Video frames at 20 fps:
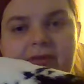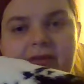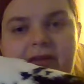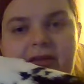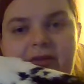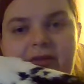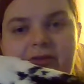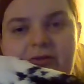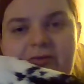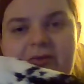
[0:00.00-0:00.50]

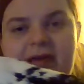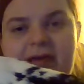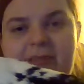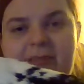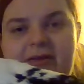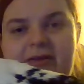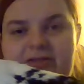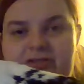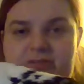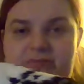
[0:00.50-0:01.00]
can do
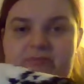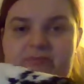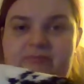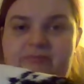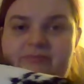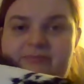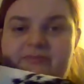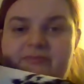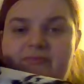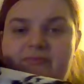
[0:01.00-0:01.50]
damage.
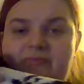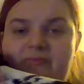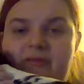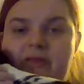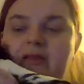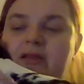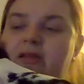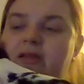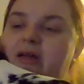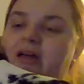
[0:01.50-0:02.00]

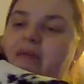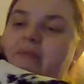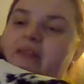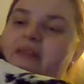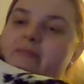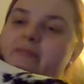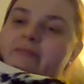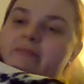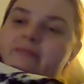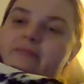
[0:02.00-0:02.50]
I
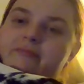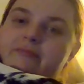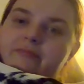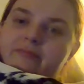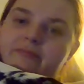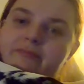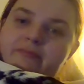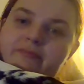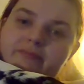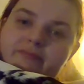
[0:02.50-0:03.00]
mean,
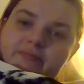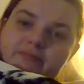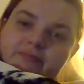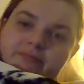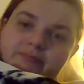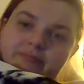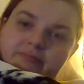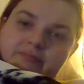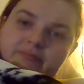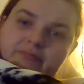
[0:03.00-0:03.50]

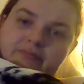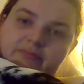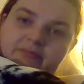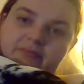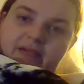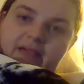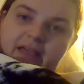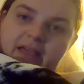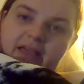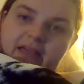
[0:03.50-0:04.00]

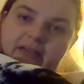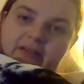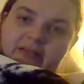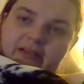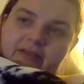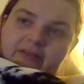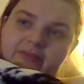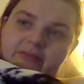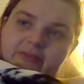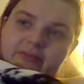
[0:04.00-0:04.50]
my hand
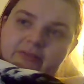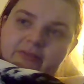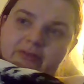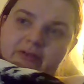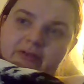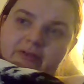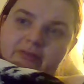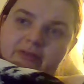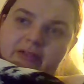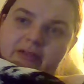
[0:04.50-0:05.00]
kind of was
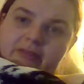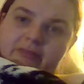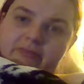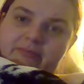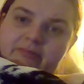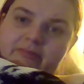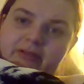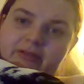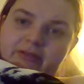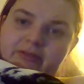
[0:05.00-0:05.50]
already
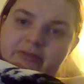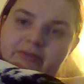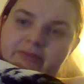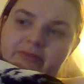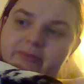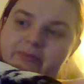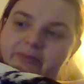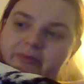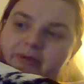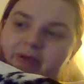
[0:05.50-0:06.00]
a little
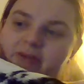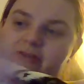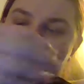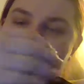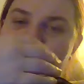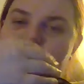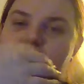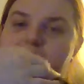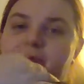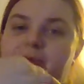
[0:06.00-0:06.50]
scratched
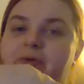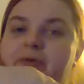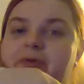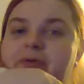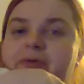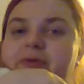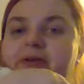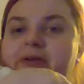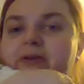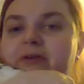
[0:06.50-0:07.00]
up from her
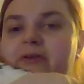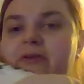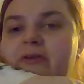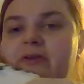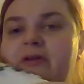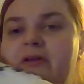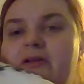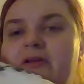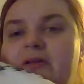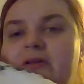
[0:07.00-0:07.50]
earlier
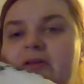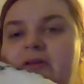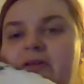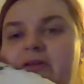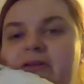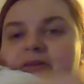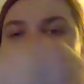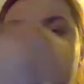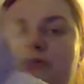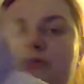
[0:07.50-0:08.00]

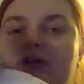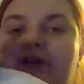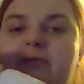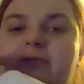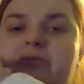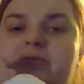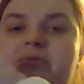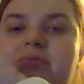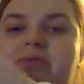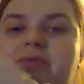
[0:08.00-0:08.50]
yesterday
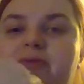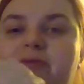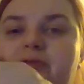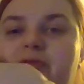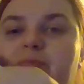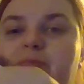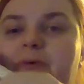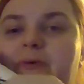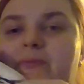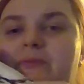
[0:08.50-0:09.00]
when she was a little
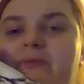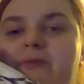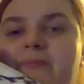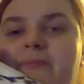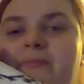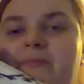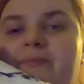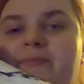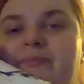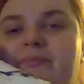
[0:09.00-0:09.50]
spooked.
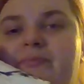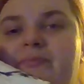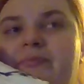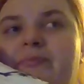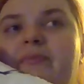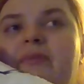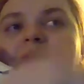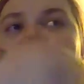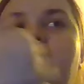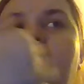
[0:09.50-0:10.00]

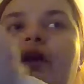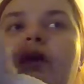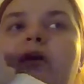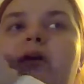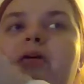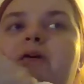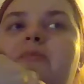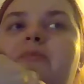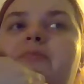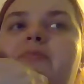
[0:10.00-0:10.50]

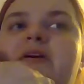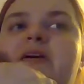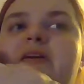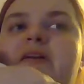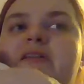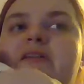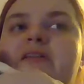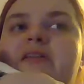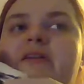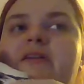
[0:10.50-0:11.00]

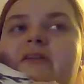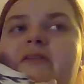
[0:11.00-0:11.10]
But